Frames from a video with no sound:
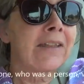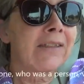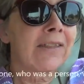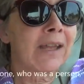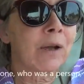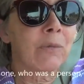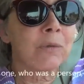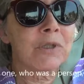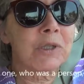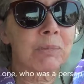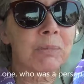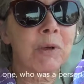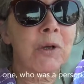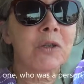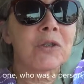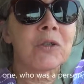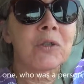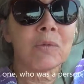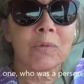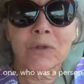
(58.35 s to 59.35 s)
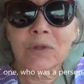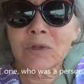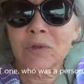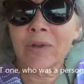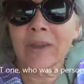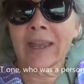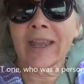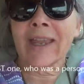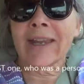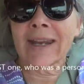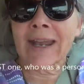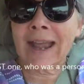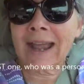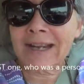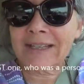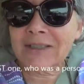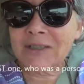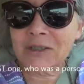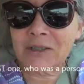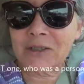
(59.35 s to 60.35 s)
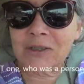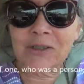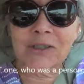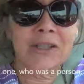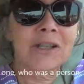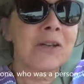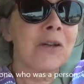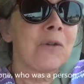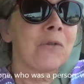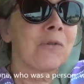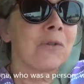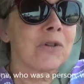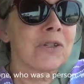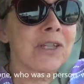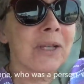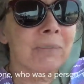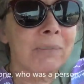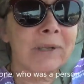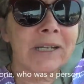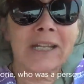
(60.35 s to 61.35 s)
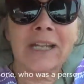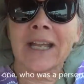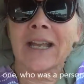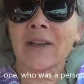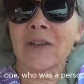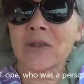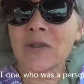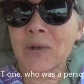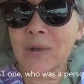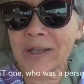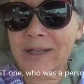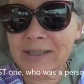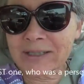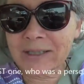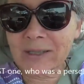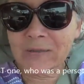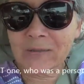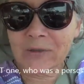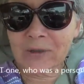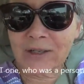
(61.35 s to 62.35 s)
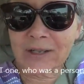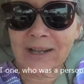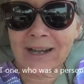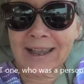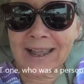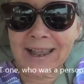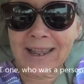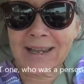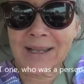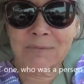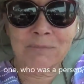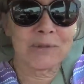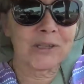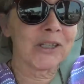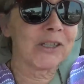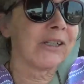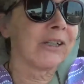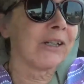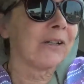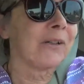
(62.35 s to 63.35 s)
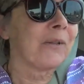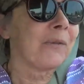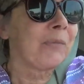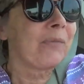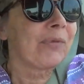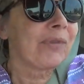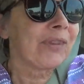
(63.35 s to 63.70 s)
that was a person was really an actor for somebody else who had a different name, you know,